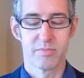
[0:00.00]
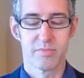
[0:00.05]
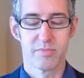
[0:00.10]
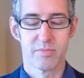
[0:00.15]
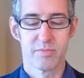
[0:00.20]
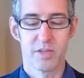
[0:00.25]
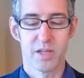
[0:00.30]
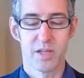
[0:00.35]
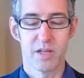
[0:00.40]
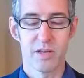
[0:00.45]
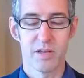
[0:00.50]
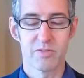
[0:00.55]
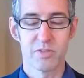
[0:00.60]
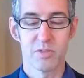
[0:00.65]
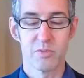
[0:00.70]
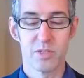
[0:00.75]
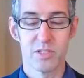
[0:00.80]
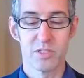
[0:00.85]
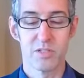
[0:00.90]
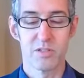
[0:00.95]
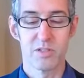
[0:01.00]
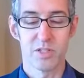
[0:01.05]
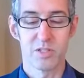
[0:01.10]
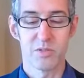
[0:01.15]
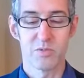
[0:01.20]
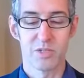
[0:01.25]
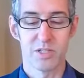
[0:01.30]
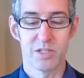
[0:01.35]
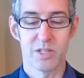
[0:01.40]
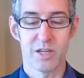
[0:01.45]
And after we do this,
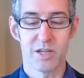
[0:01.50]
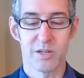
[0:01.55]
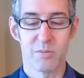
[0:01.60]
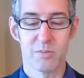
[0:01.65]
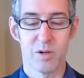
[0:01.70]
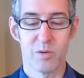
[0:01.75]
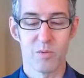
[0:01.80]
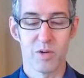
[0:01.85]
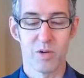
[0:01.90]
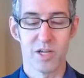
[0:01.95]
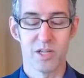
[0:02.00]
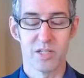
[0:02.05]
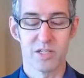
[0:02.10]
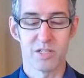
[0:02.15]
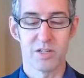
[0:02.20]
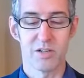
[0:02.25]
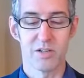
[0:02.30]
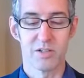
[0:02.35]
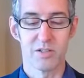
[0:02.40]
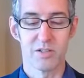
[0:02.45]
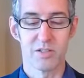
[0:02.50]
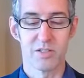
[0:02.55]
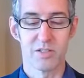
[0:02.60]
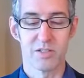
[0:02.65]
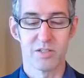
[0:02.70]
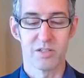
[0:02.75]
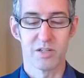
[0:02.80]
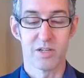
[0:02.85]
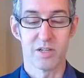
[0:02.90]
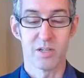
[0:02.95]
we'll talk about why it's called
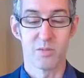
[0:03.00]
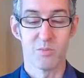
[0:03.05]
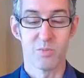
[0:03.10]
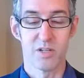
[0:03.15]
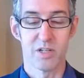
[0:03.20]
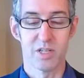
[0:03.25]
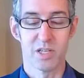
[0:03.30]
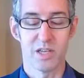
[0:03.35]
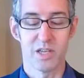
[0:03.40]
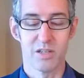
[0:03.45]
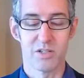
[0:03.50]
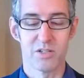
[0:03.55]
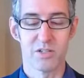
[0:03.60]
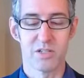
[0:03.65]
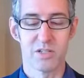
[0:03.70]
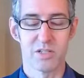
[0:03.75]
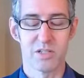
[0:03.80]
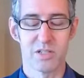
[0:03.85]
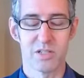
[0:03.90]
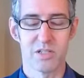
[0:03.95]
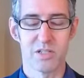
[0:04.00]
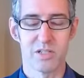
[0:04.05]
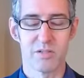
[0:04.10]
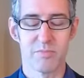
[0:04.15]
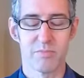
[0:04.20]
a communication system.